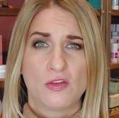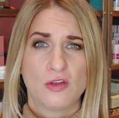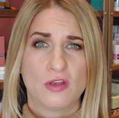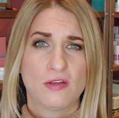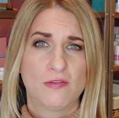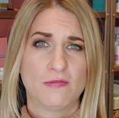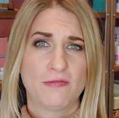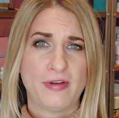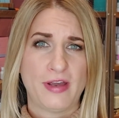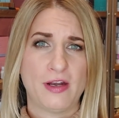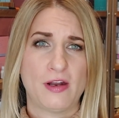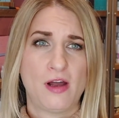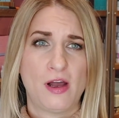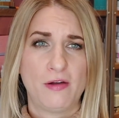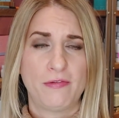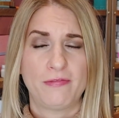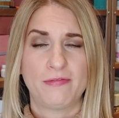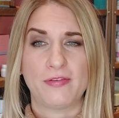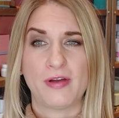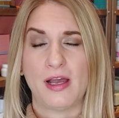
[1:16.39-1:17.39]
It can fight
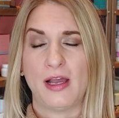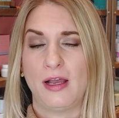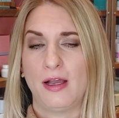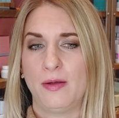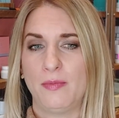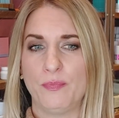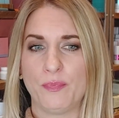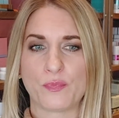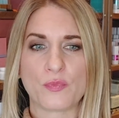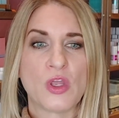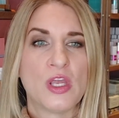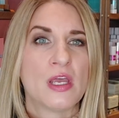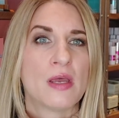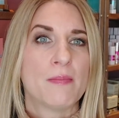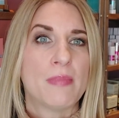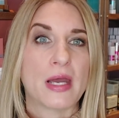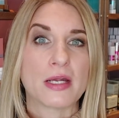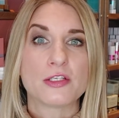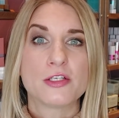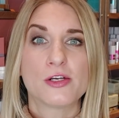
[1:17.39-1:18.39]
off
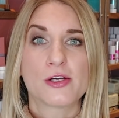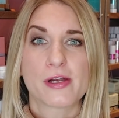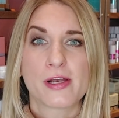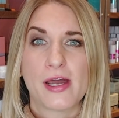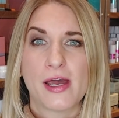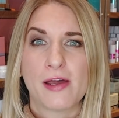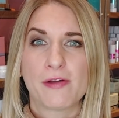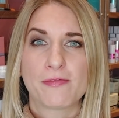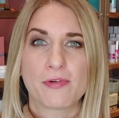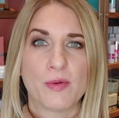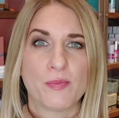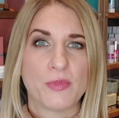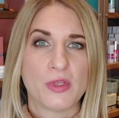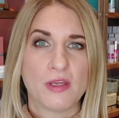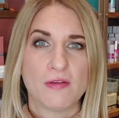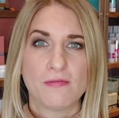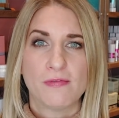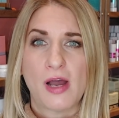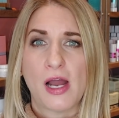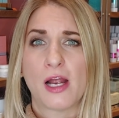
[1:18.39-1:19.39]
bacteria from the
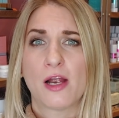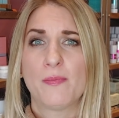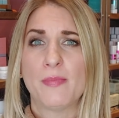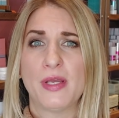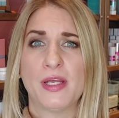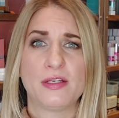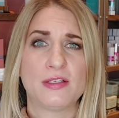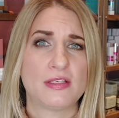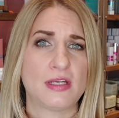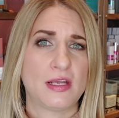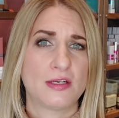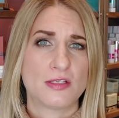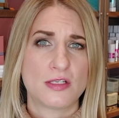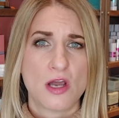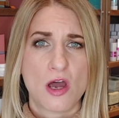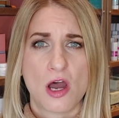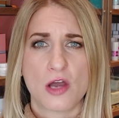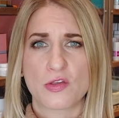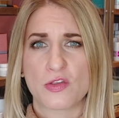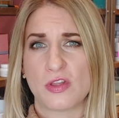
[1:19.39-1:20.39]
environment,
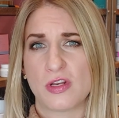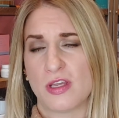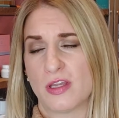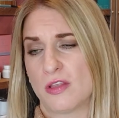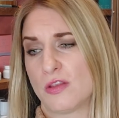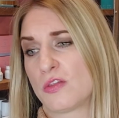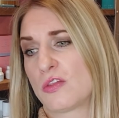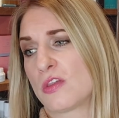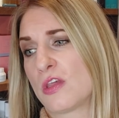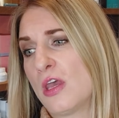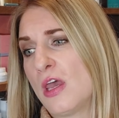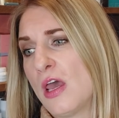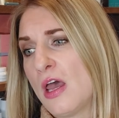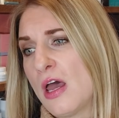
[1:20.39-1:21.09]
antioxidants.